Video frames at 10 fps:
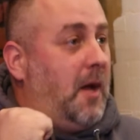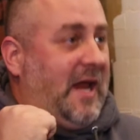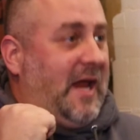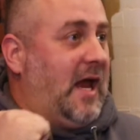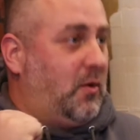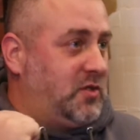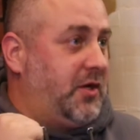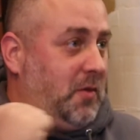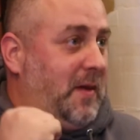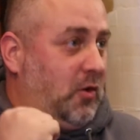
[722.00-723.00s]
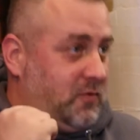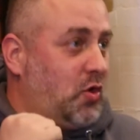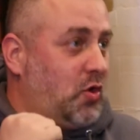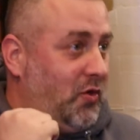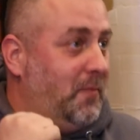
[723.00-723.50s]
up eight hours later. You better have
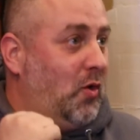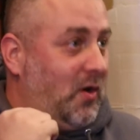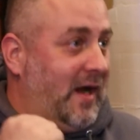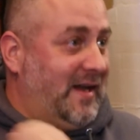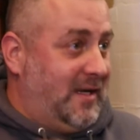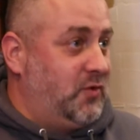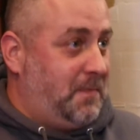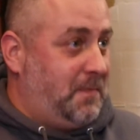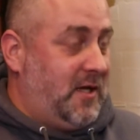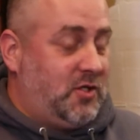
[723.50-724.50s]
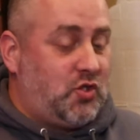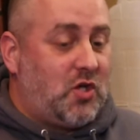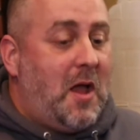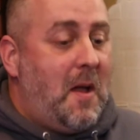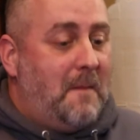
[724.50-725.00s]
sold them all, right? And here's yeah. the pitch.
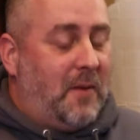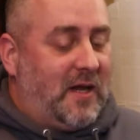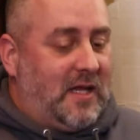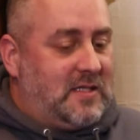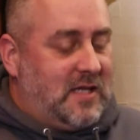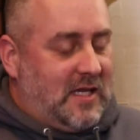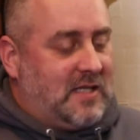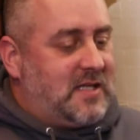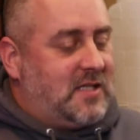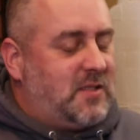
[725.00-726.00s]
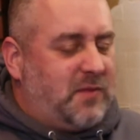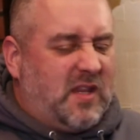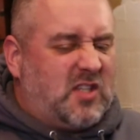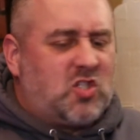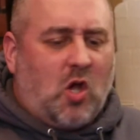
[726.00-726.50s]
But he had, he had said something
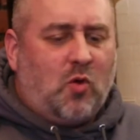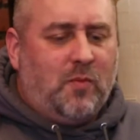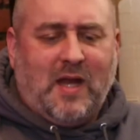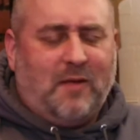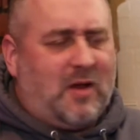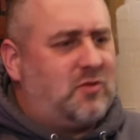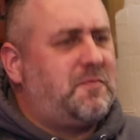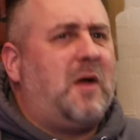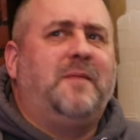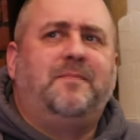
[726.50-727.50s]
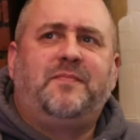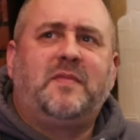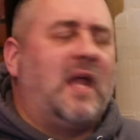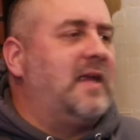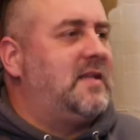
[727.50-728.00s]
that stuck with me, and I, I was probably
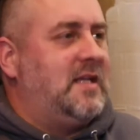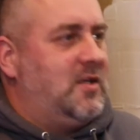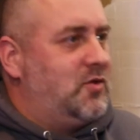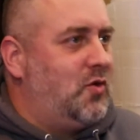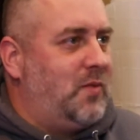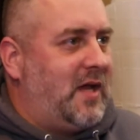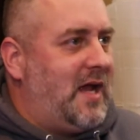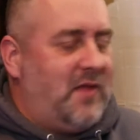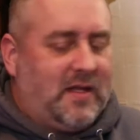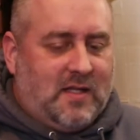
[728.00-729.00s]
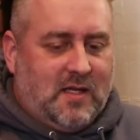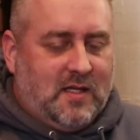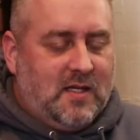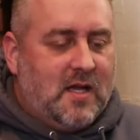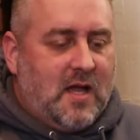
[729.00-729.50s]
19 years old when I had that
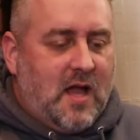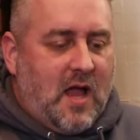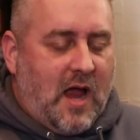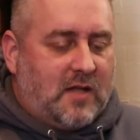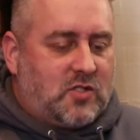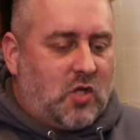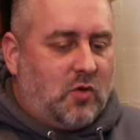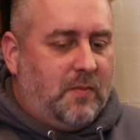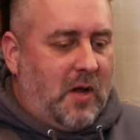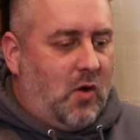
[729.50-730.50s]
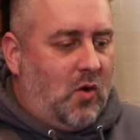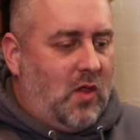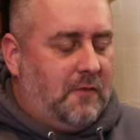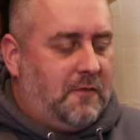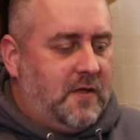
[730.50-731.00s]
gig, and it stuck with me my whole
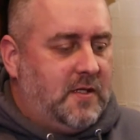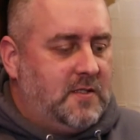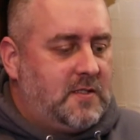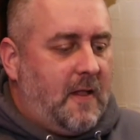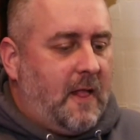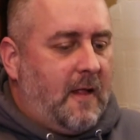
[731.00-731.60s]
life is